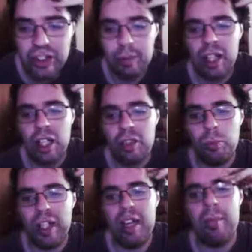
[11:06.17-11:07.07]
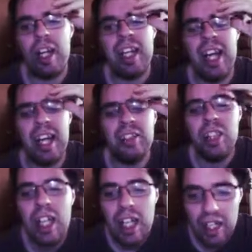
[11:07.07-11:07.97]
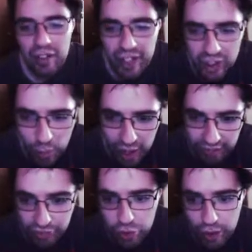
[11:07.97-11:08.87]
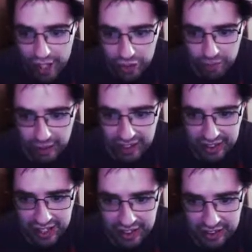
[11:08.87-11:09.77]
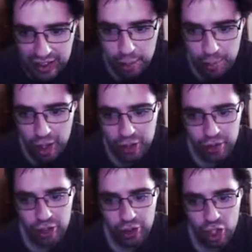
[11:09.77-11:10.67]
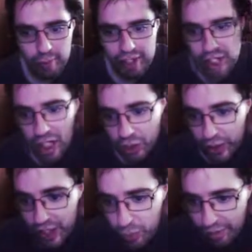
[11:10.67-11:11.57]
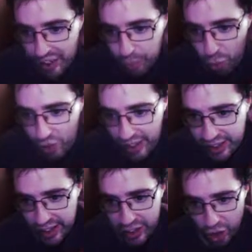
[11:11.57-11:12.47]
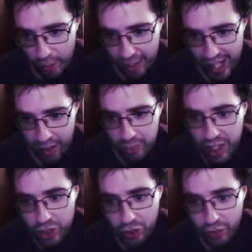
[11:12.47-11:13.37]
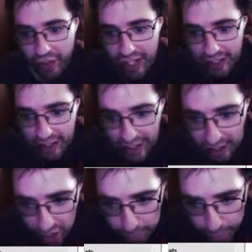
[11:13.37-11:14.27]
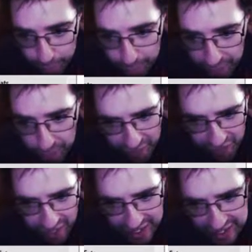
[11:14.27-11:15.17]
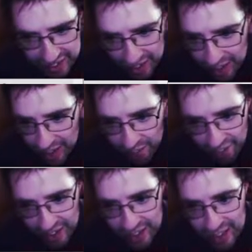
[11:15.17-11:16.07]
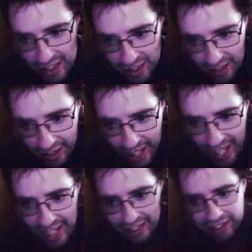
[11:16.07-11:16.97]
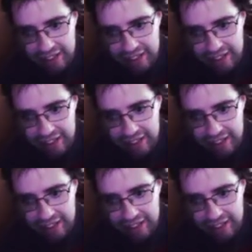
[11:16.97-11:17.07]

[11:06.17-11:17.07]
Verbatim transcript: on what kind of bond it has. This carbon will have 2 hydrogens because it's double bonded to another carbon. So each one of these points is a carbon atom. So this here, phenylalanine,